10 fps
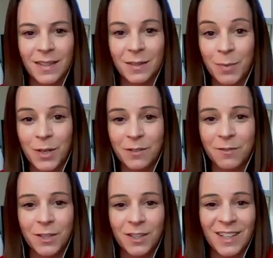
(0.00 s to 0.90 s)
As part
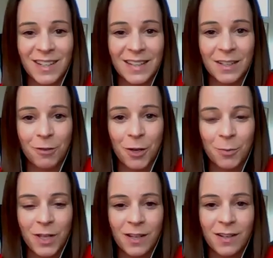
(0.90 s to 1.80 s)
of our Atlantic
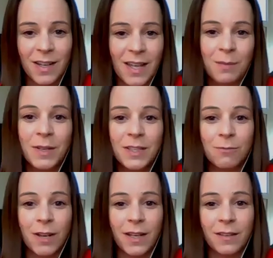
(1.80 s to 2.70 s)
Row, we are aiming
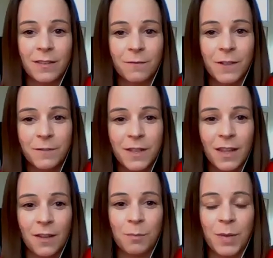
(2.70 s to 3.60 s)
to raise
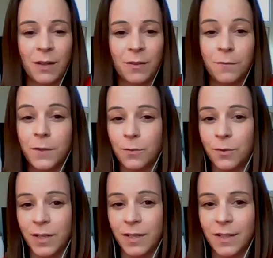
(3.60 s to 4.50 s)
£50,000 for your
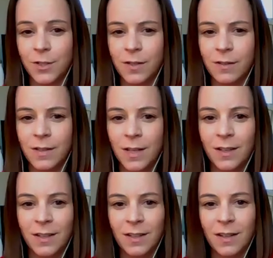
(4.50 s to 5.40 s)
organisation.
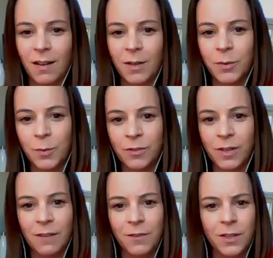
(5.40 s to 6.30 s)
I was
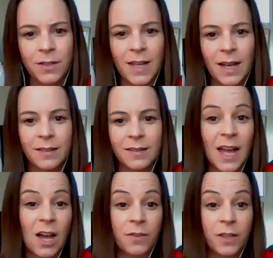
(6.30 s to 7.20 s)
wondering if you could tell us
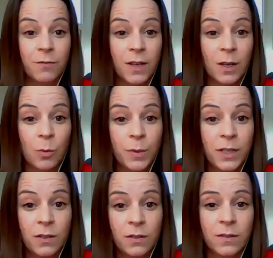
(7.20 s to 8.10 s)
how this funding will
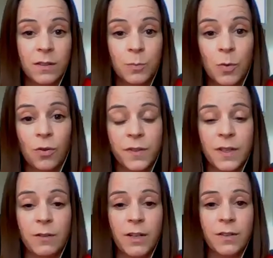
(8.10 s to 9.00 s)
be used to support the
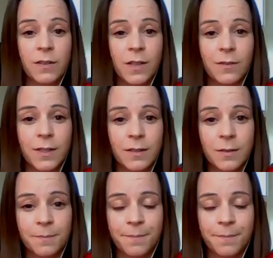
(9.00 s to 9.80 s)
Sea Ranger service.